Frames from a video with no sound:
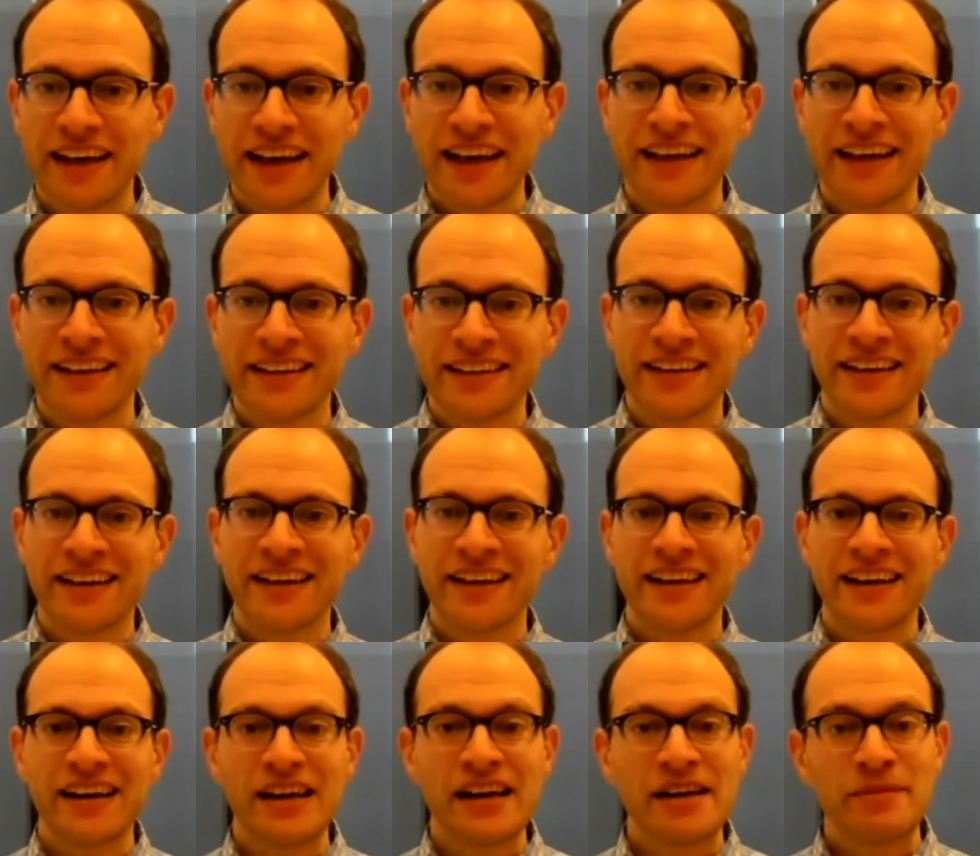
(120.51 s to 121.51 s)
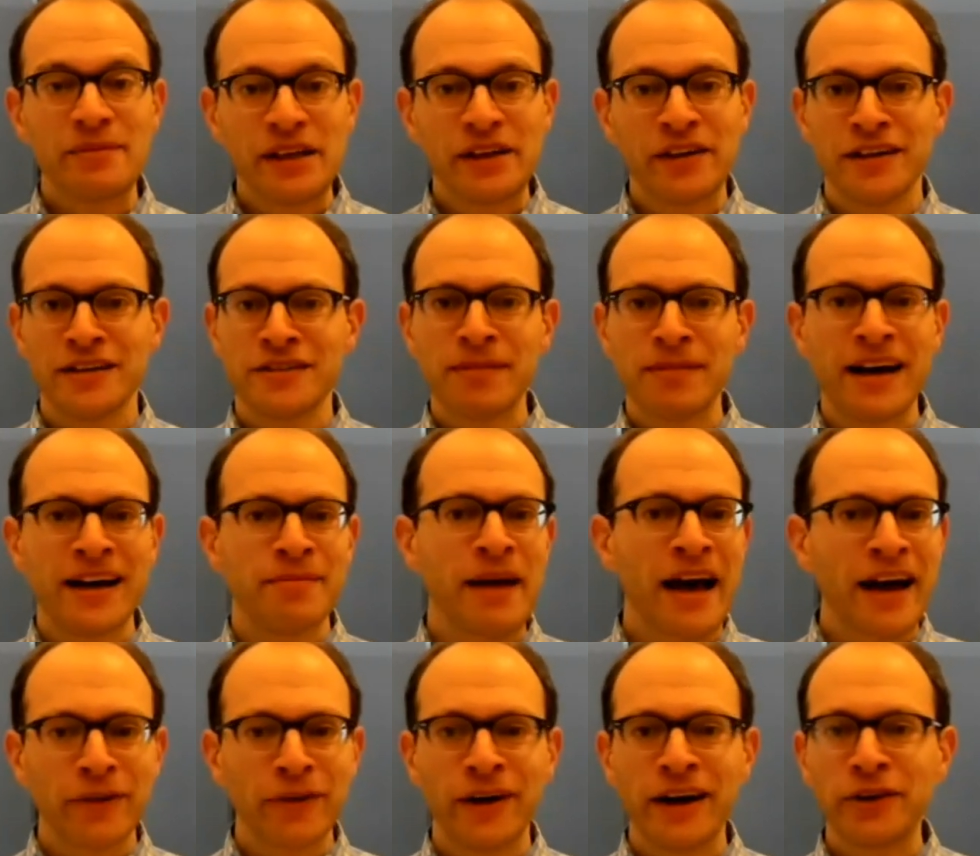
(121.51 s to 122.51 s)
And because my
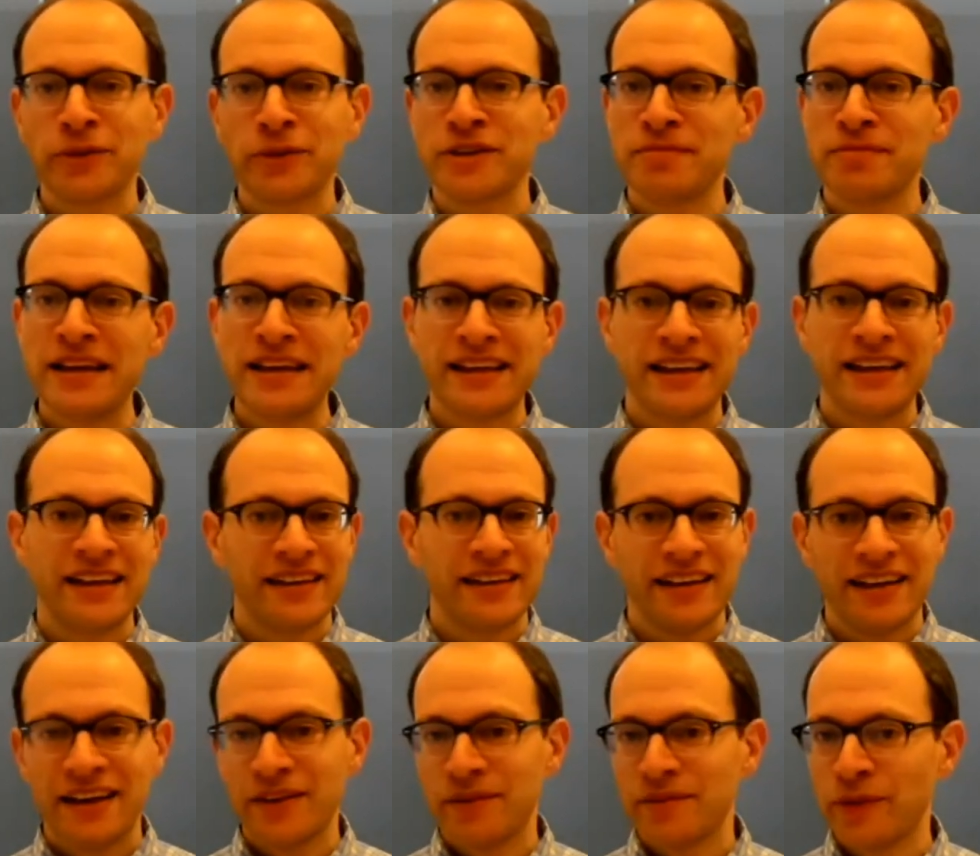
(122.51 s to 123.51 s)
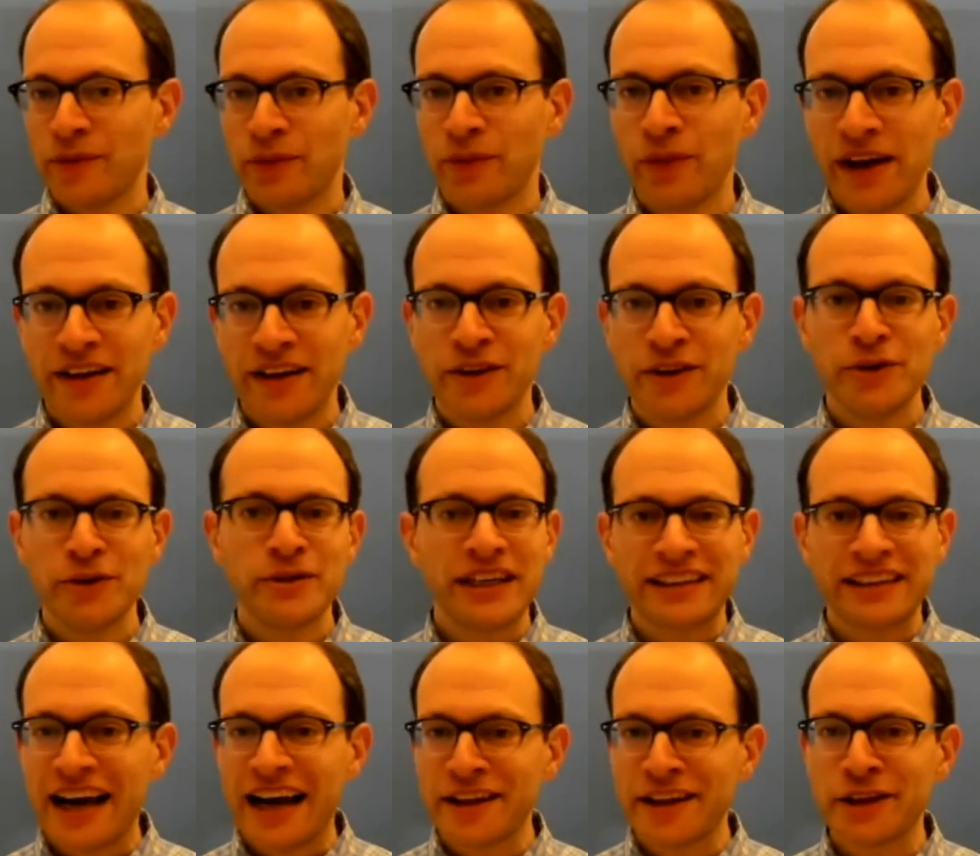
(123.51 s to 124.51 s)
background was making new
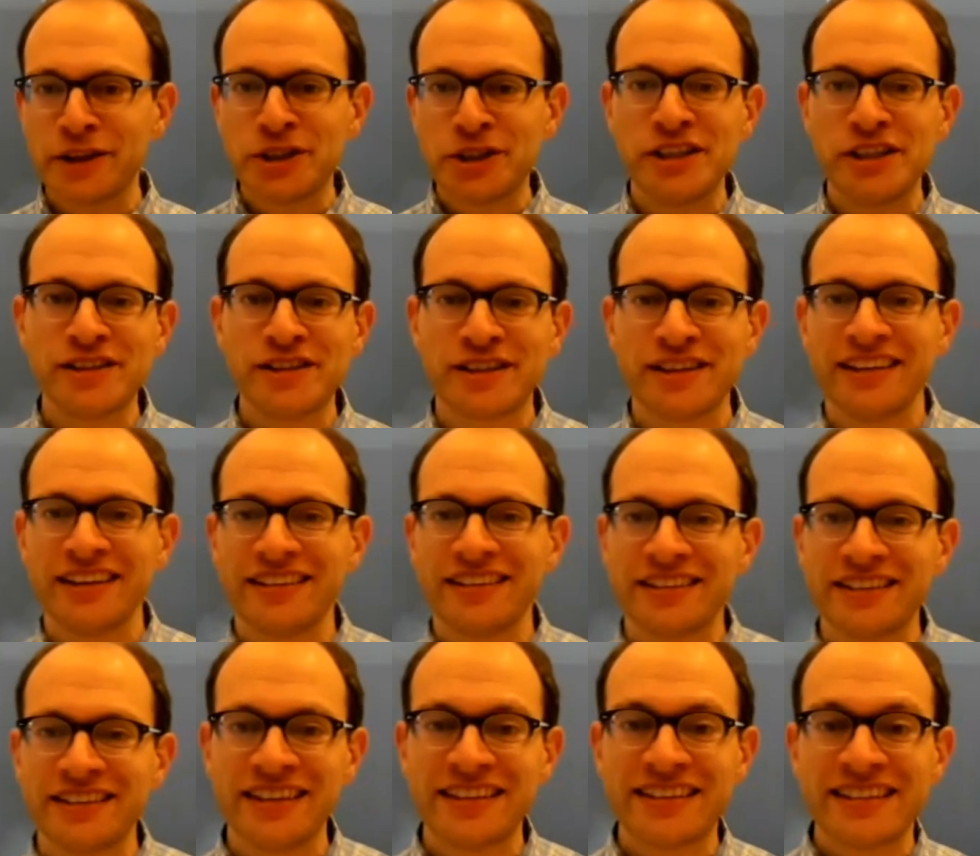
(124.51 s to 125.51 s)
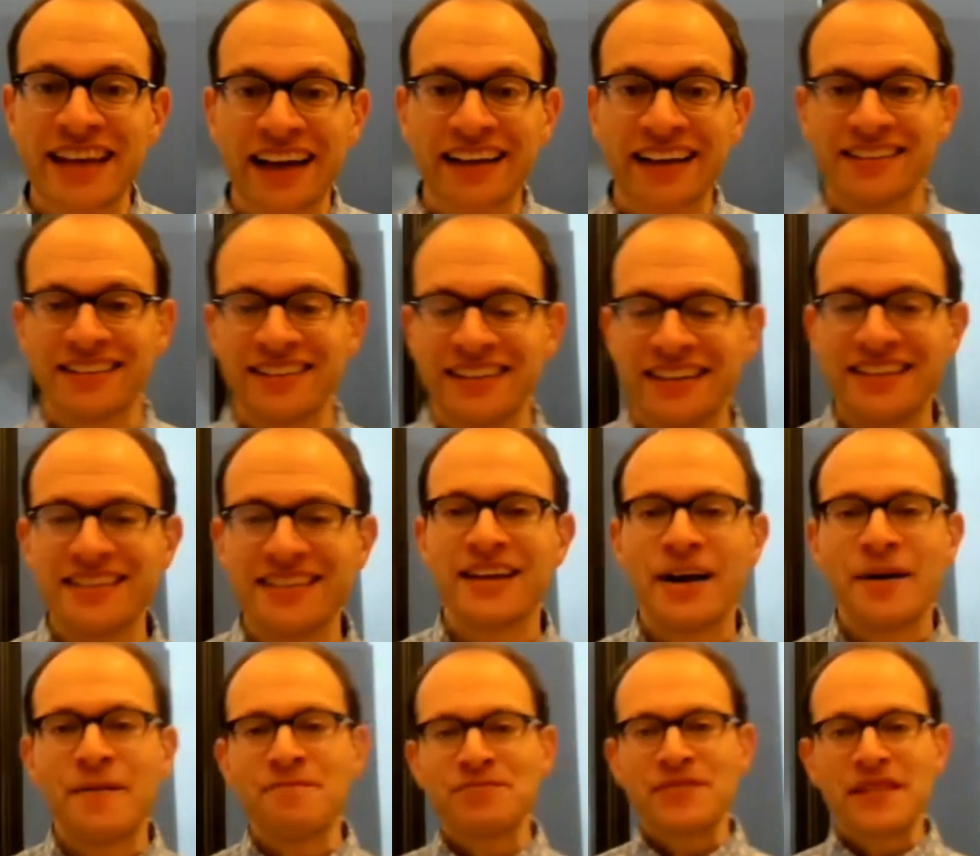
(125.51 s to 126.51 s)
technologies to detect disease,
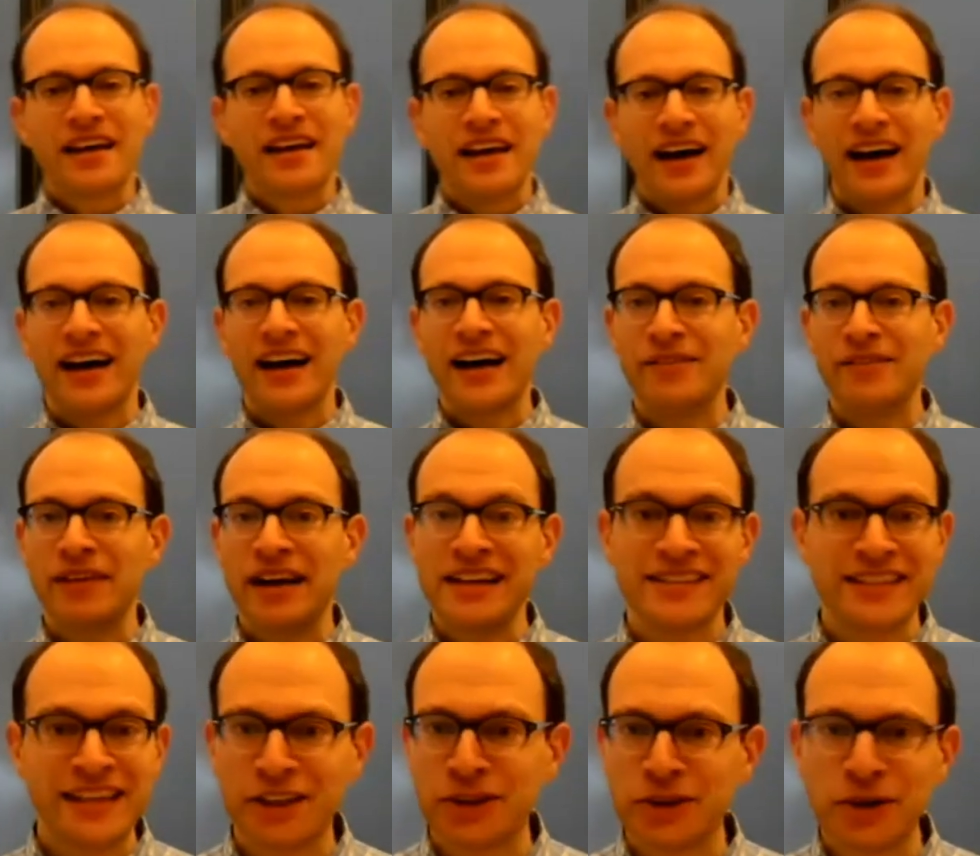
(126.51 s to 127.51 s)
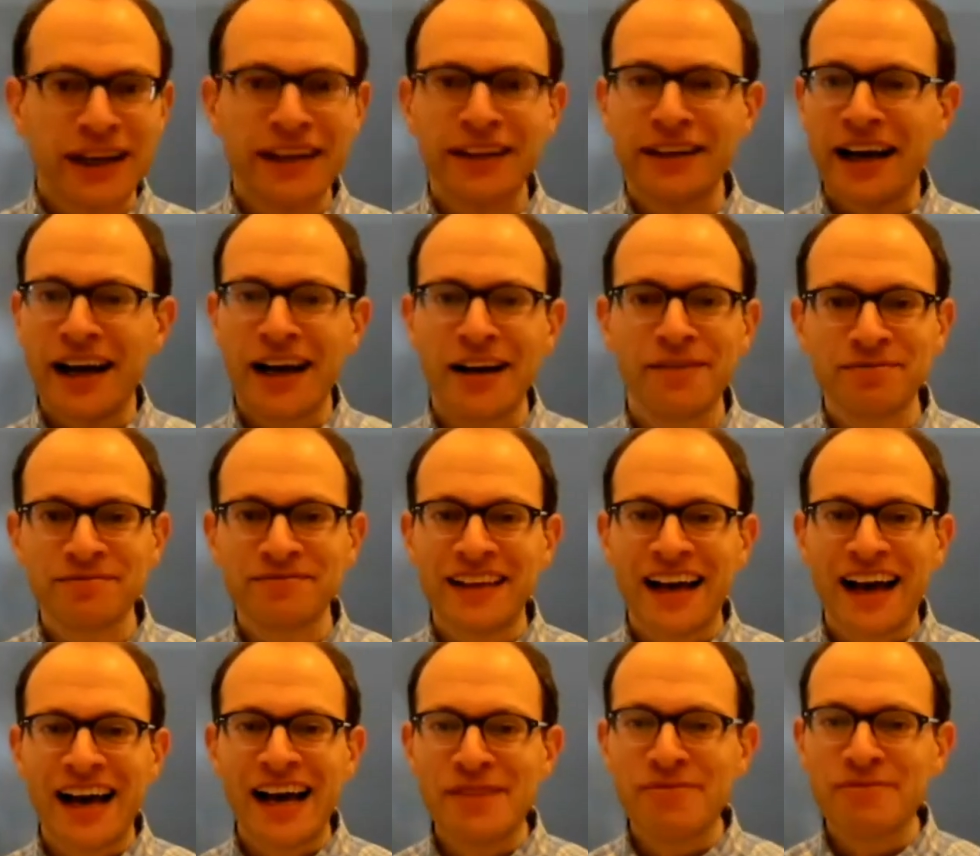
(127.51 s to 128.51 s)
I said, "Great, I'm
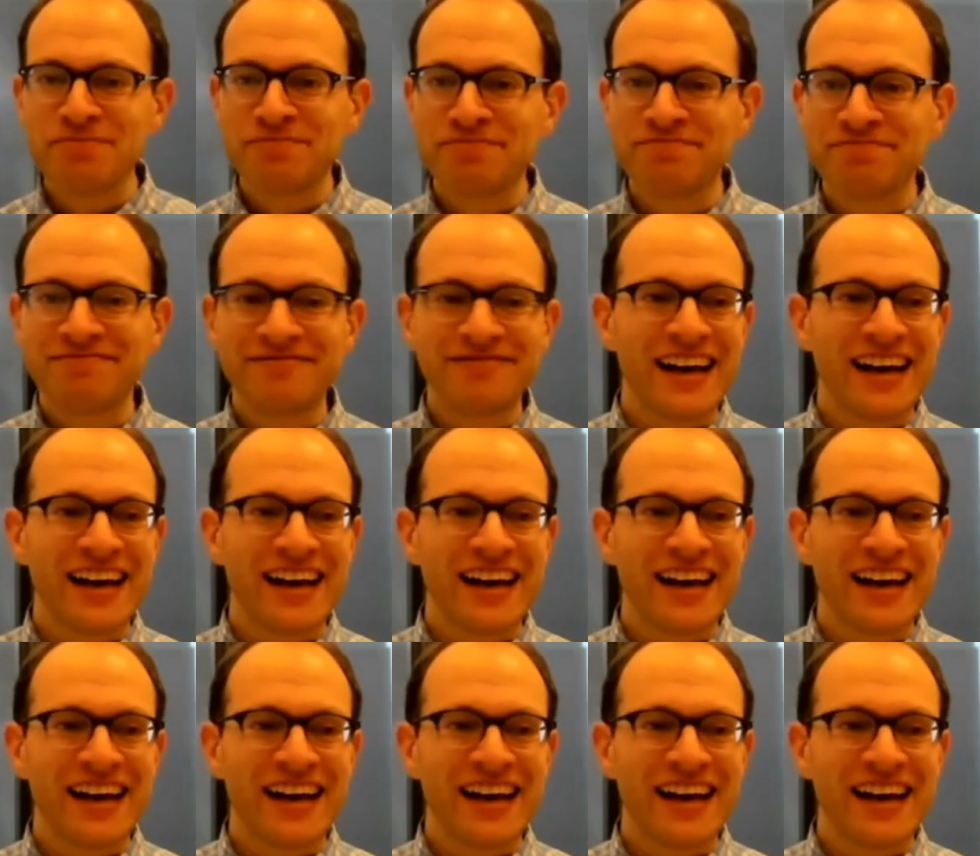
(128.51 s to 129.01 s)
on